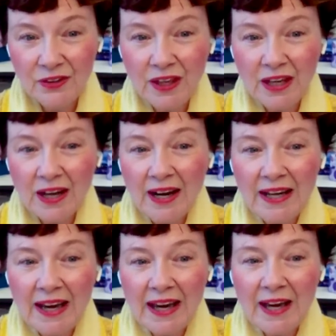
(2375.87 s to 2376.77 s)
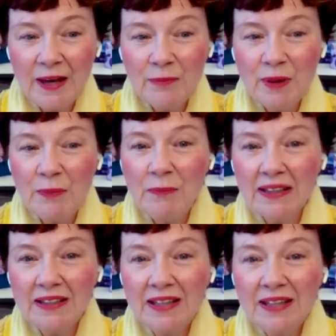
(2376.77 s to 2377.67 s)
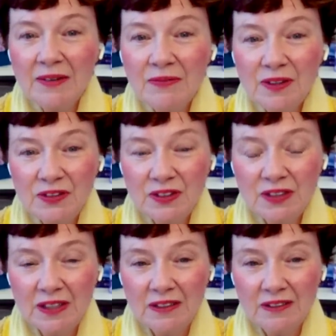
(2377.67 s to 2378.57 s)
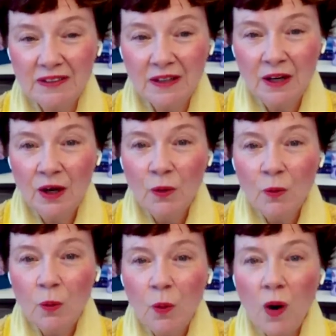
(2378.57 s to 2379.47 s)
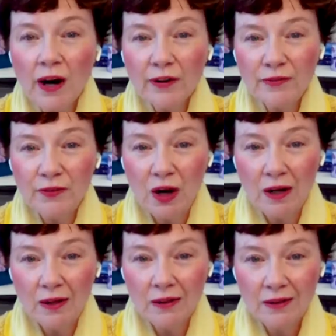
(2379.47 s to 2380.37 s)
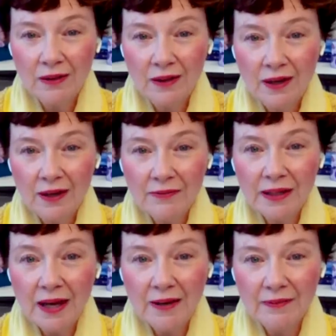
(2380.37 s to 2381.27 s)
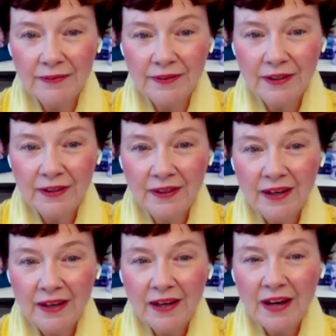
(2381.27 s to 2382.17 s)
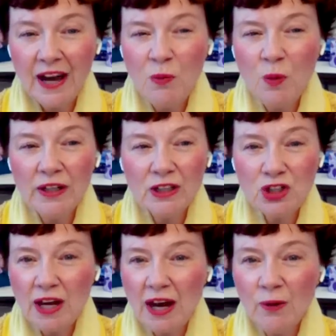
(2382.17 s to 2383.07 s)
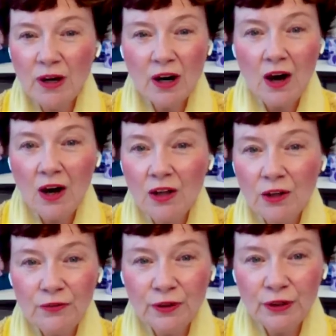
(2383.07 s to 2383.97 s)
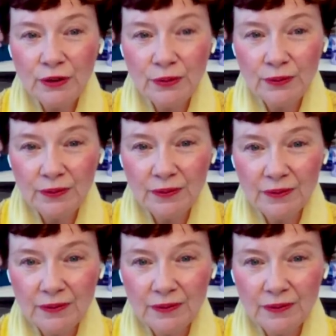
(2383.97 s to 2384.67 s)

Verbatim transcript: so that I am a magnificent waterfall of love. And I want to shower all over you.